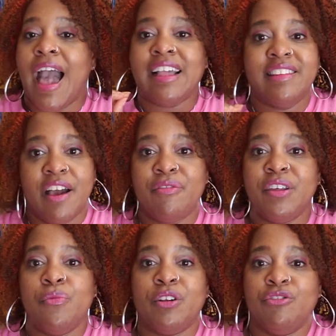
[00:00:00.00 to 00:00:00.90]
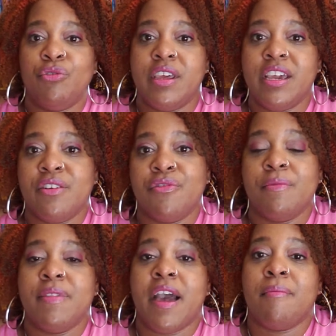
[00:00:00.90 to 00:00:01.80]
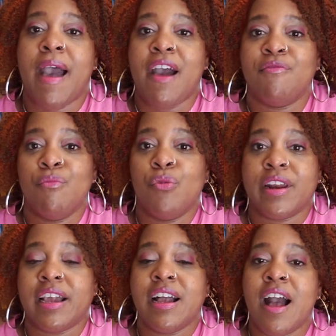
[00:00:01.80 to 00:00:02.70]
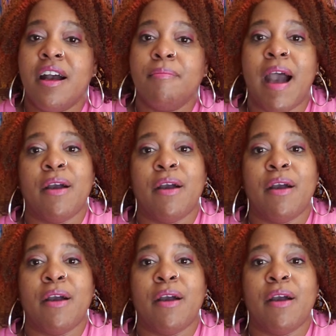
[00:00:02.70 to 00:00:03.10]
I definitely want you to hear from them. I have more to come.